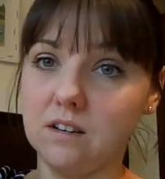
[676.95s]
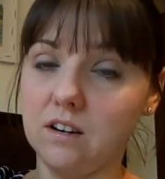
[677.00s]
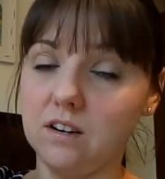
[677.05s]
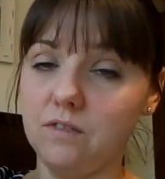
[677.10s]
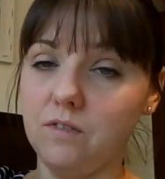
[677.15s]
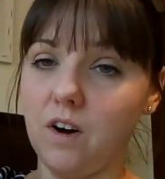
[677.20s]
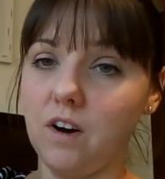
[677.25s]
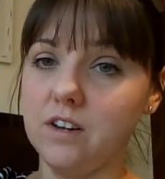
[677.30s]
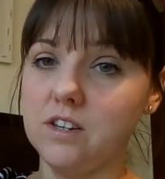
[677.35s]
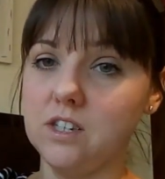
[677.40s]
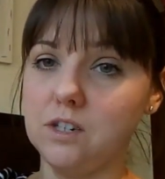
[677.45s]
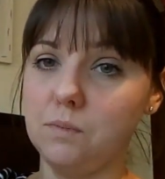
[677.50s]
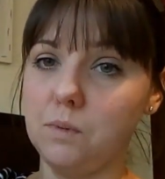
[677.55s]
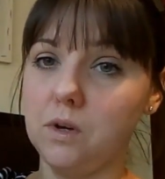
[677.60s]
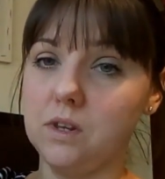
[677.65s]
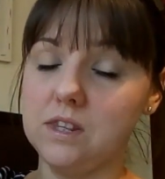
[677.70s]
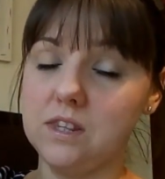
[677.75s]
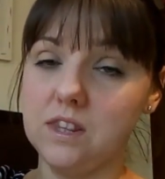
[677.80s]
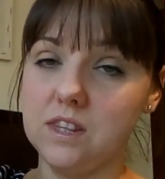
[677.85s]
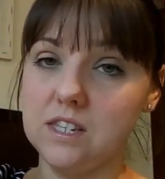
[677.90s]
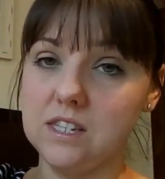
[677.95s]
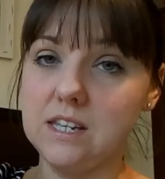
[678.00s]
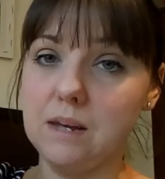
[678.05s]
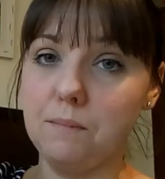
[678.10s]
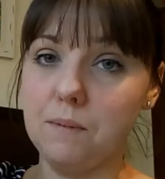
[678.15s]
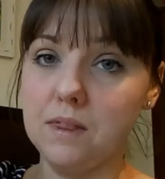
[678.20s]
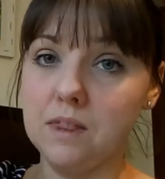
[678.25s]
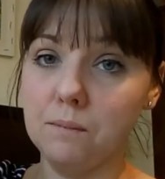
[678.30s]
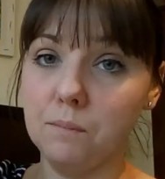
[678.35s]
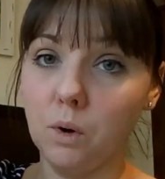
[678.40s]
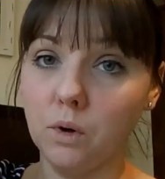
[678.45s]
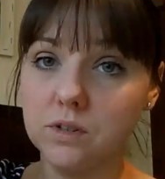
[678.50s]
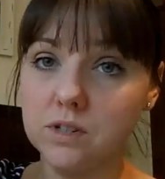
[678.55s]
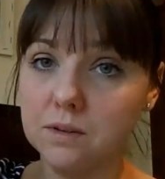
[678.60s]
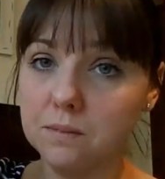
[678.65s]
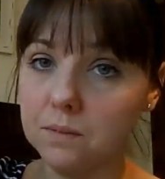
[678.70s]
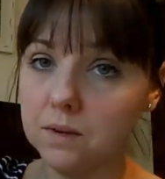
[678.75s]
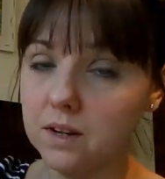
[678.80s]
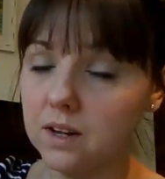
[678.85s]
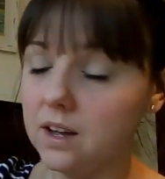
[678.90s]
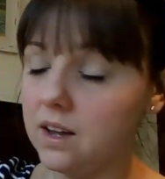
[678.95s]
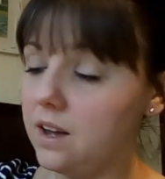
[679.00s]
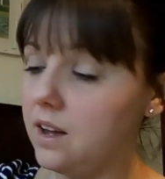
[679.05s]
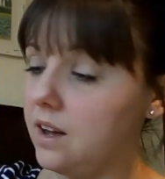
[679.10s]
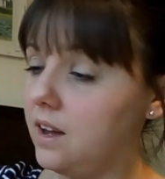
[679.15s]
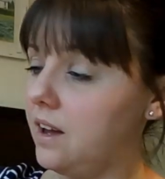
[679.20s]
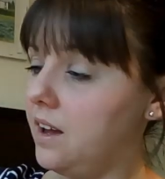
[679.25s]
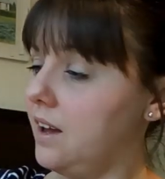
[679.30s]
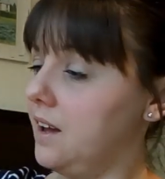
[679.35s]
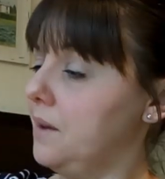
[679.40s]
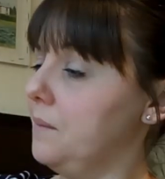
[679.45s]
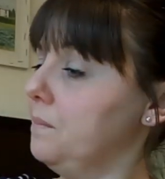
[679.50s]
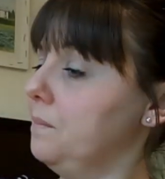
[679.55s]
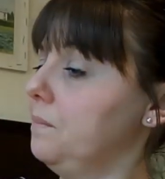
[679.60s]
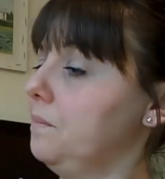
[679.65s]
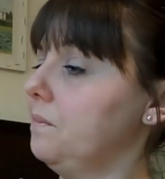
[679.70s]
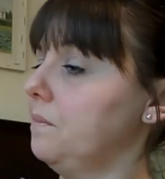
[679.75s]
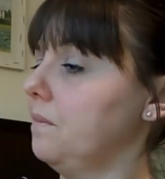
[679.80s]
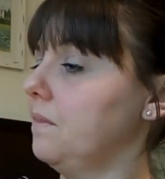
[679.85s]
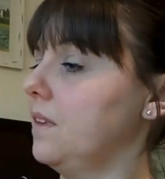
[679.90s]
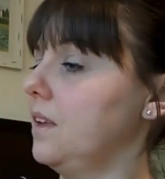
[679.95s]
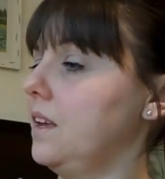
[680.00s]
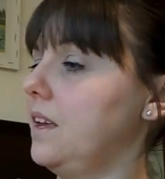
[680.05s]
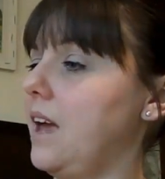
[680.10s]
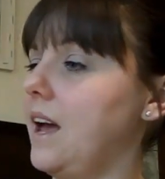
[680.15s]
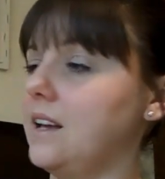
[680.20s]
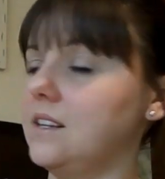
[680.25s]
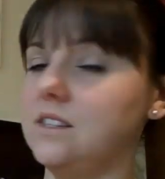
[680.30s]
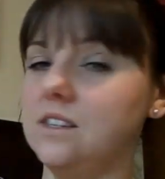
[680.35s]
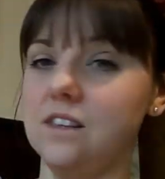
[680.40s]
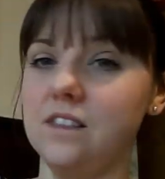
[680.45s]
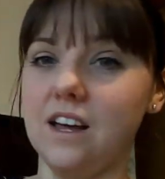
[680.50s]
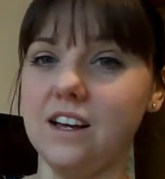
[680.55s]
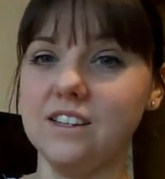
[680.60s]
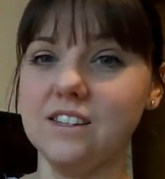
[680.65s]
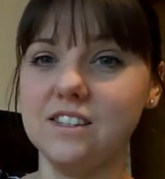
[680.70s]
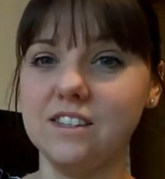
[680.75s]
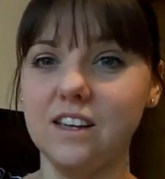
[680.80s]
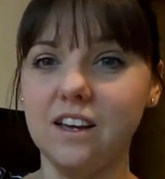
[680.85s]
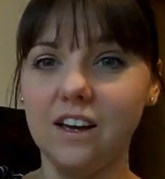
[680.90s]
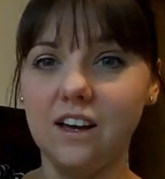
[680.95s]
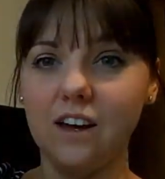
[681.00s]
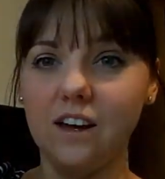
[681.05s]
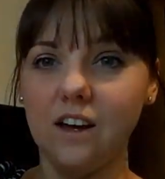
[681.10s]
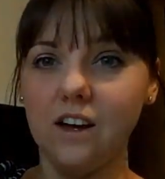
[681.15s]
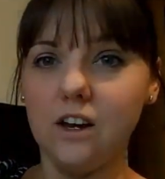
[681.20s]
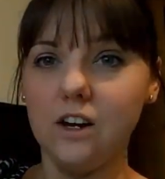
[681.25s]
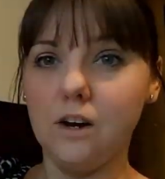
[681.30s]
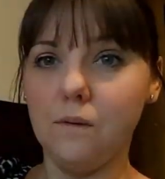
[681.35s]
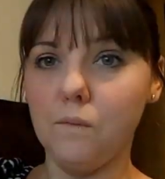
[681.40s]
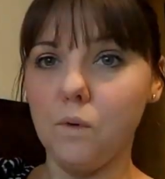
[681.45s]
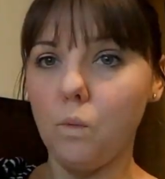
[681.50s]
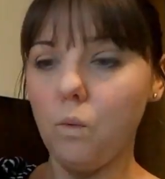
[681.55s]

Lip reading: I advise to put the zip in the bottom. Yeah, so that's number